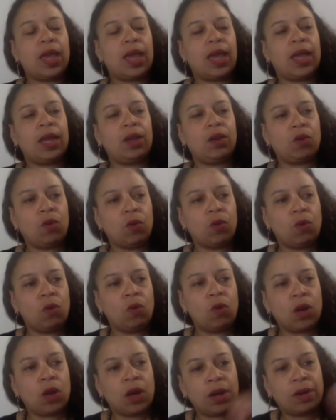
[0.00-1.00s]
and
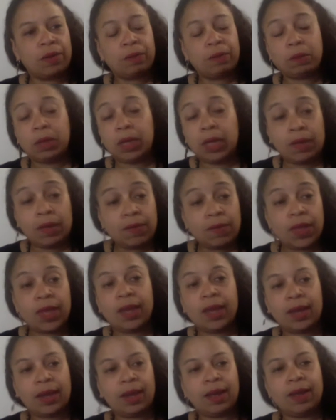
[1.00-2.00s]
or
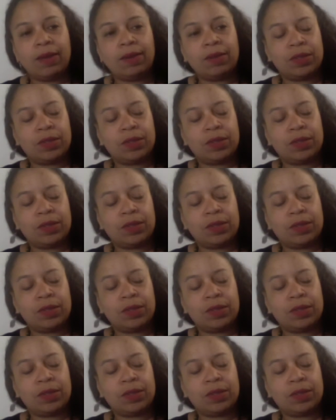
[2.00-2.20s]
even